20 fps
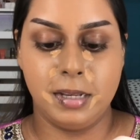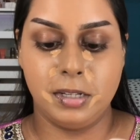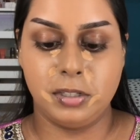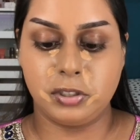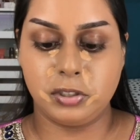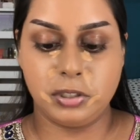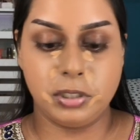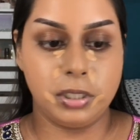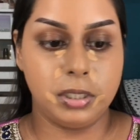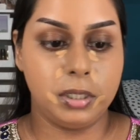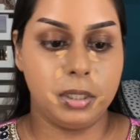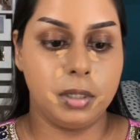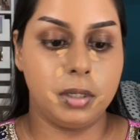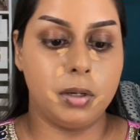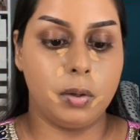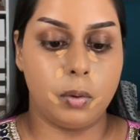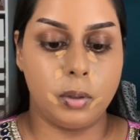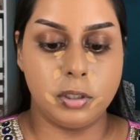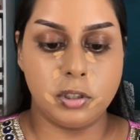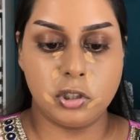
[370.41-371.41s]
She
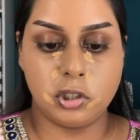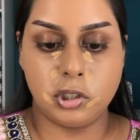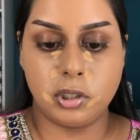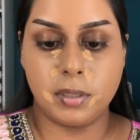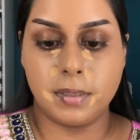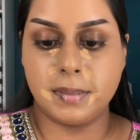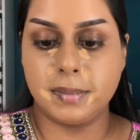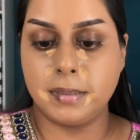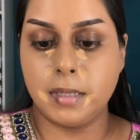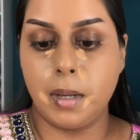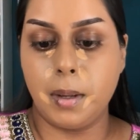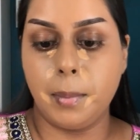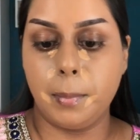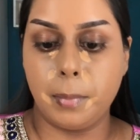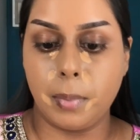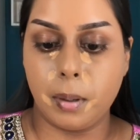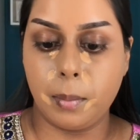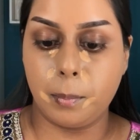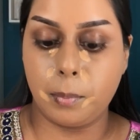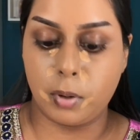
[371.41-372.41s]
launched
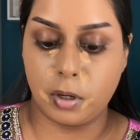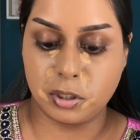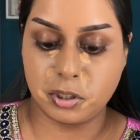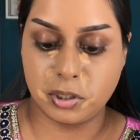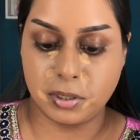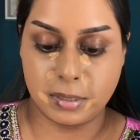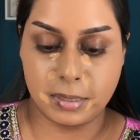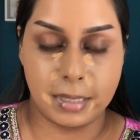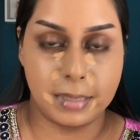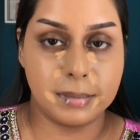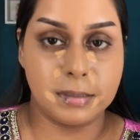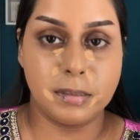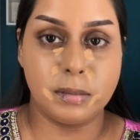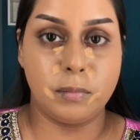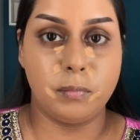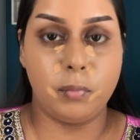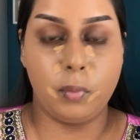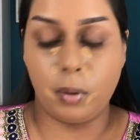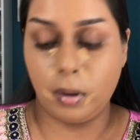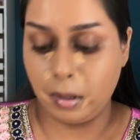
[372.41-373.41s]
some brush sets
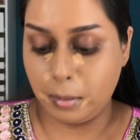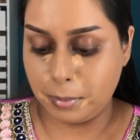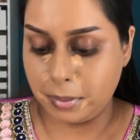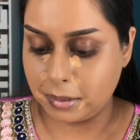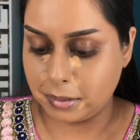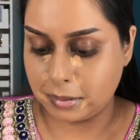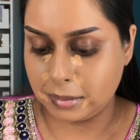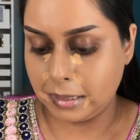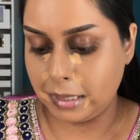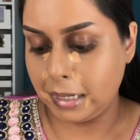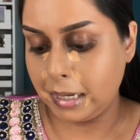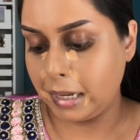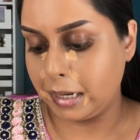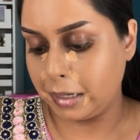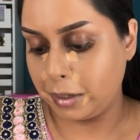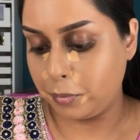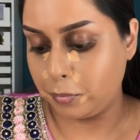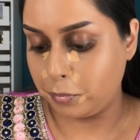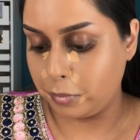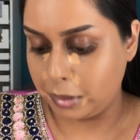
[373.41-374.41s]
for her birthday and
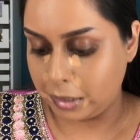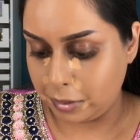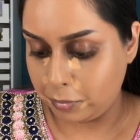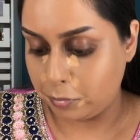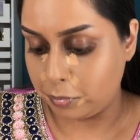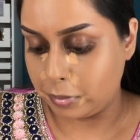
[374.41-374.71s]
I really